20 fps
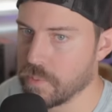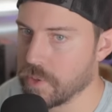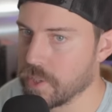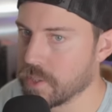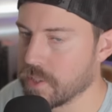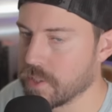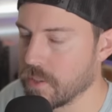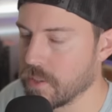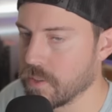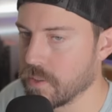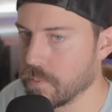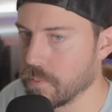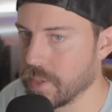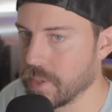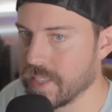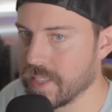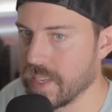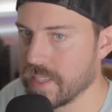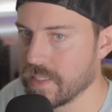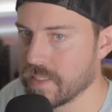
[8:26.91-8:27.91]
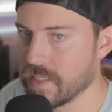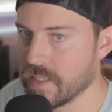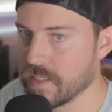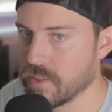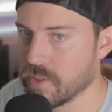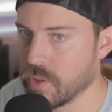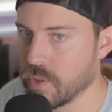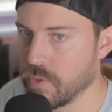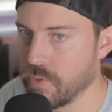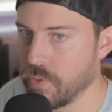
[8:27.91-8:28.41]
Bridgestone Potenza
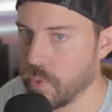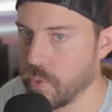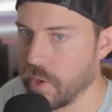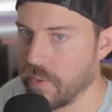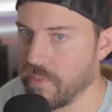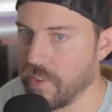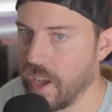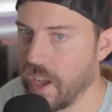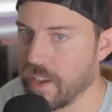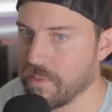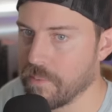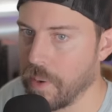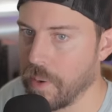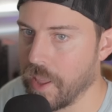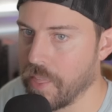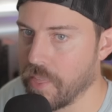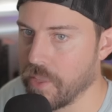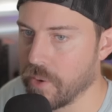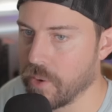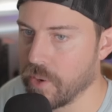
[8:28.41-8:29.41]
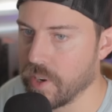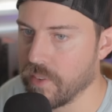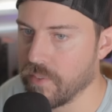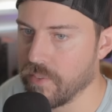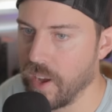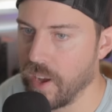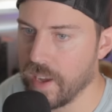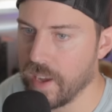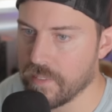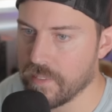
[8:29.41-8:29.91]
is 245 by
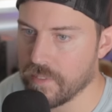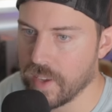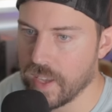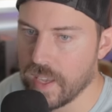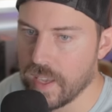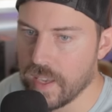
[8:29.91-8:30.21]
35,